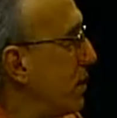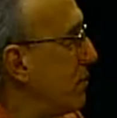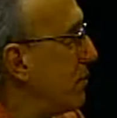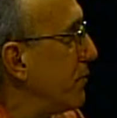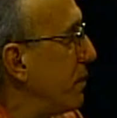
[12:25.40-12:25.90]

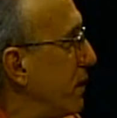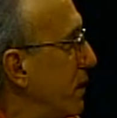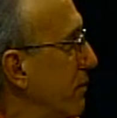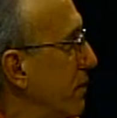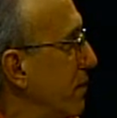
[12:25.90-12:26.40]
we're spending
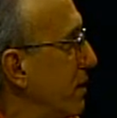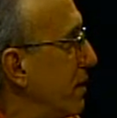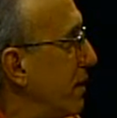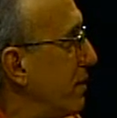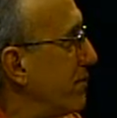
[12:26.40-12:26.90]
every month
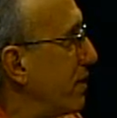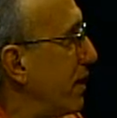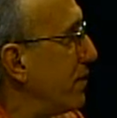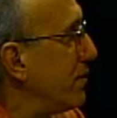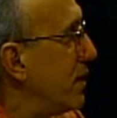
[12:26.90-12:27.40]
in
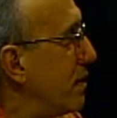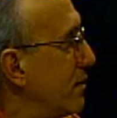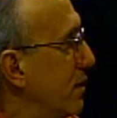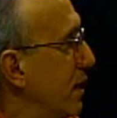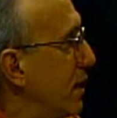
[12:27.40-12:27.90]
Afghanistan
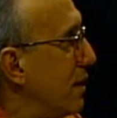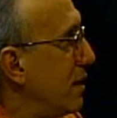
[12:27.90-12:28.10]
today?